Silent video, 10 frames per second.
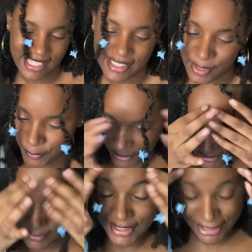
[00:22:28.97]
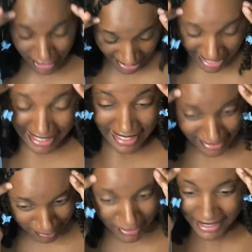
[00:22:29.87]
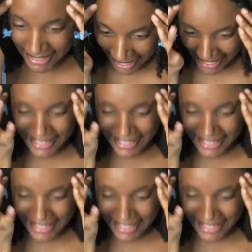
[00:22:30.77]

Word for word: and there was some shock and some delight.